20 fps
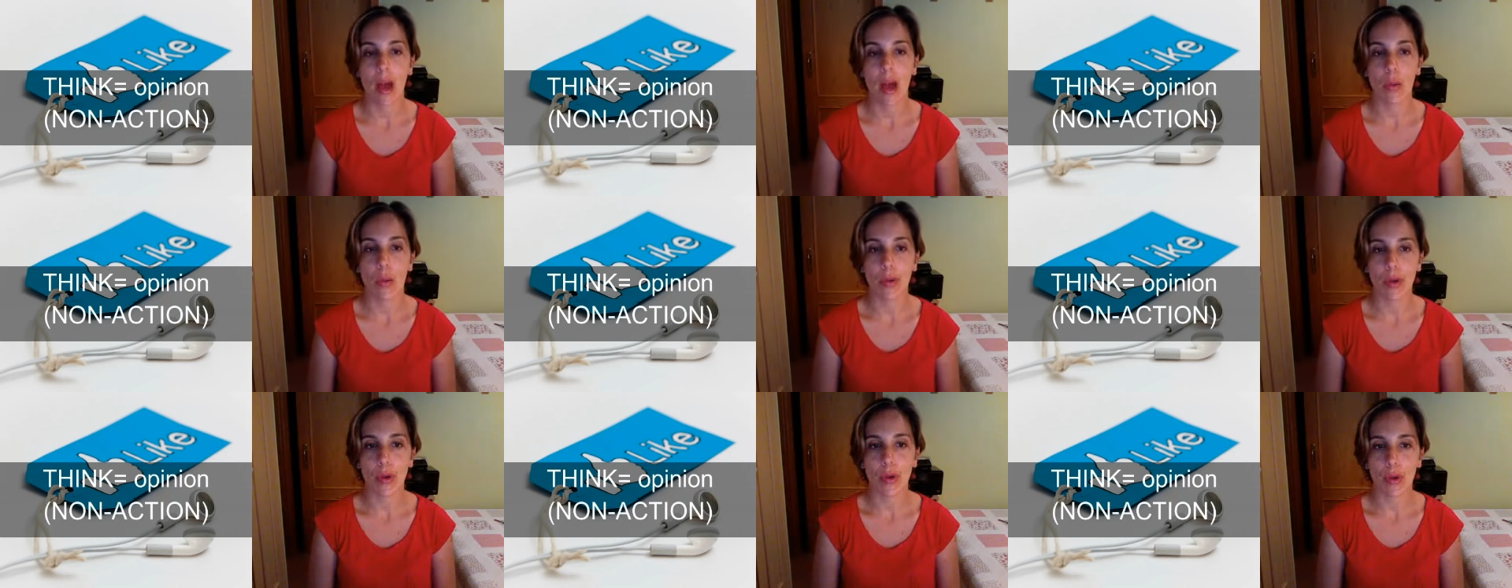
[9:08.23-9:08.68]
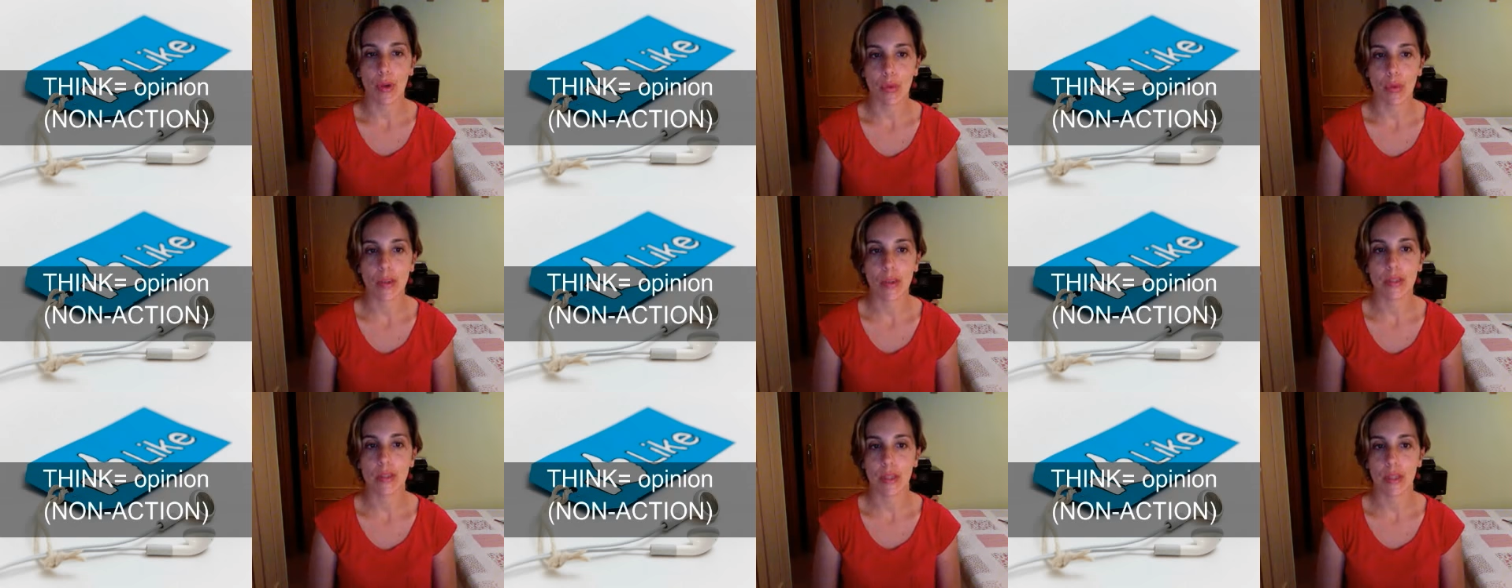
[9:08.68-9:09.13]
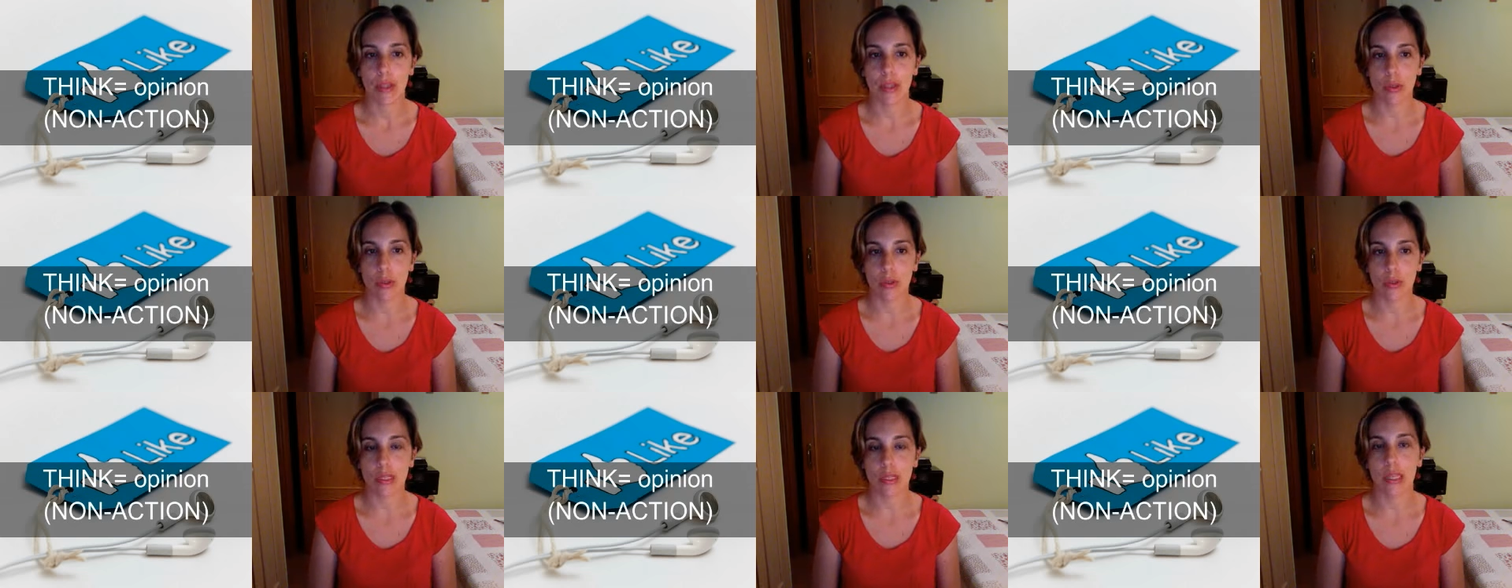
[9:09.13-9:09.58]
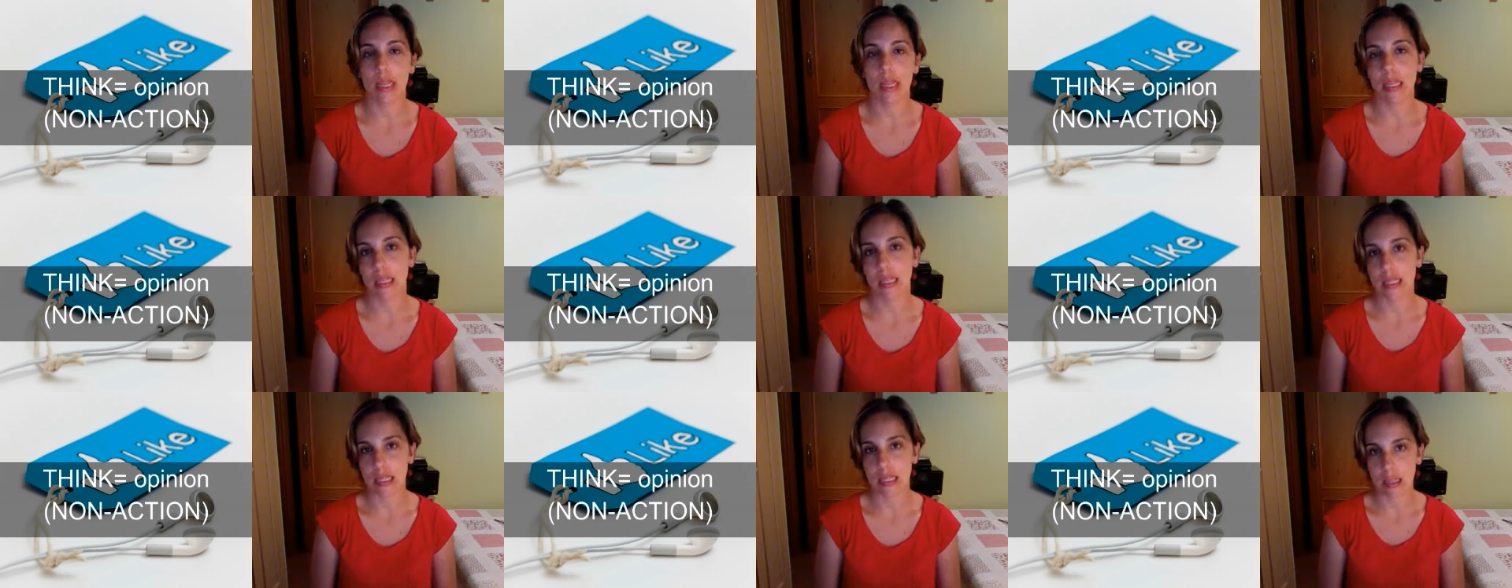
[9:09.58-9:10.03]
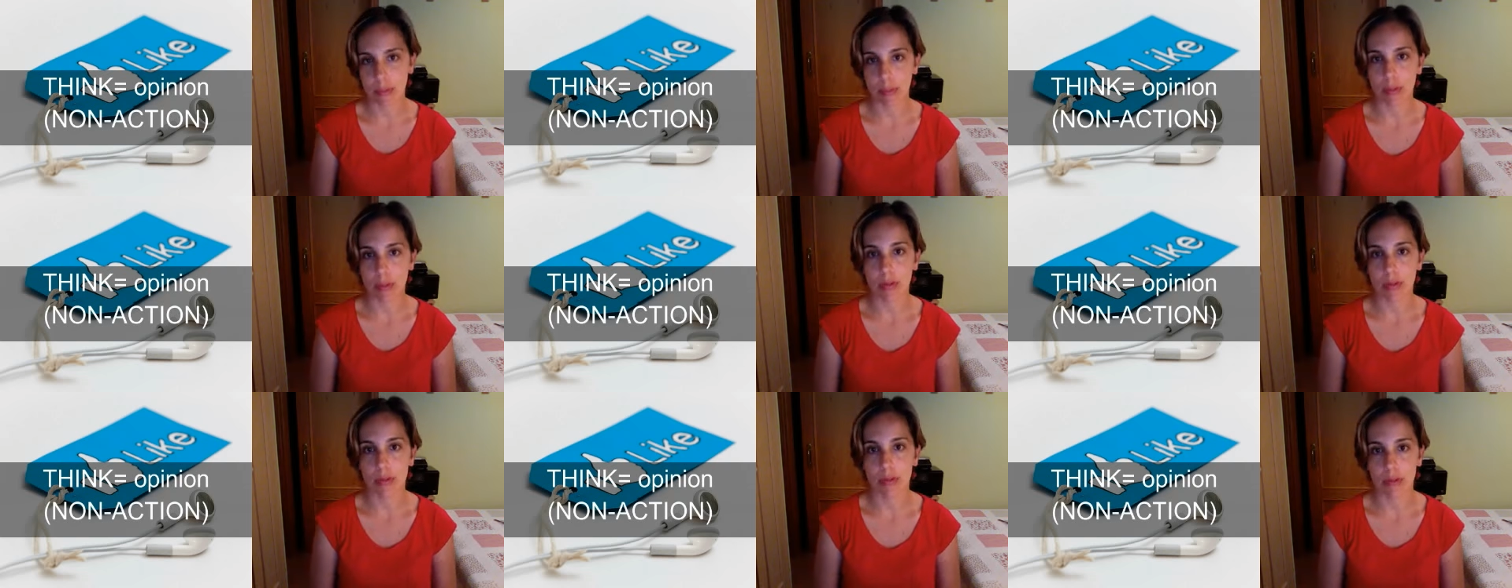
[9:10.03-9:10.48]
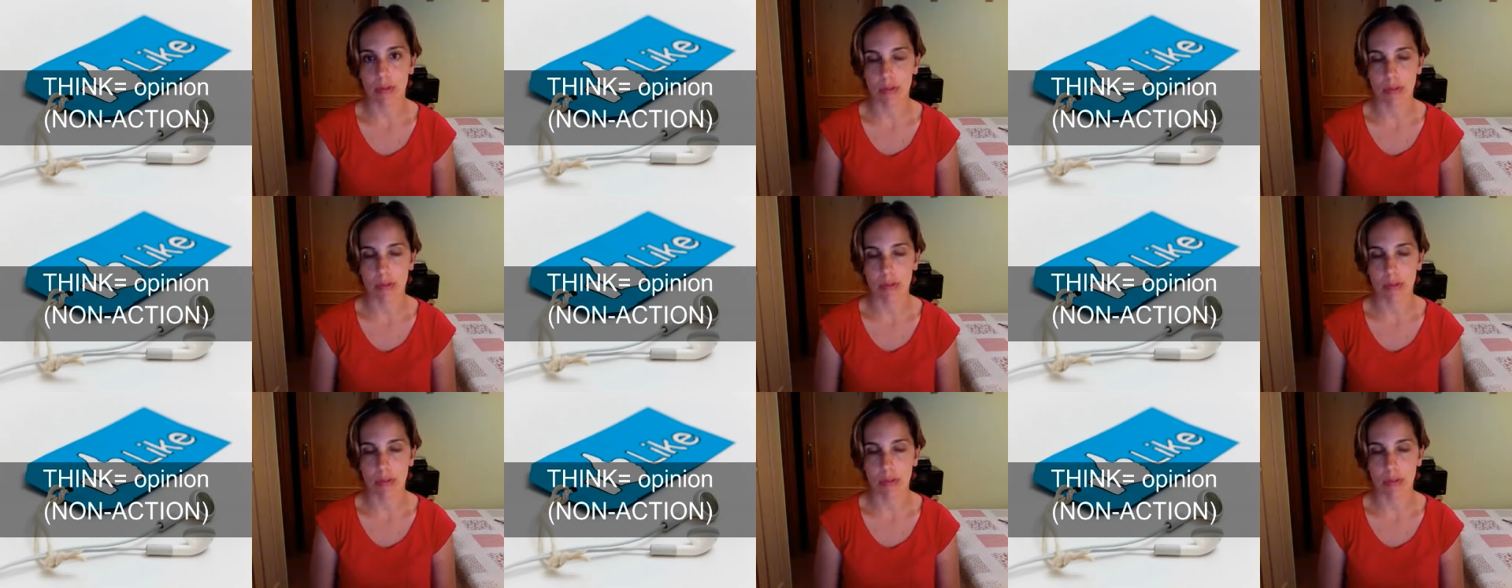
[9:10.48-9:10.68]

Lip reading: and we always use it in the simple.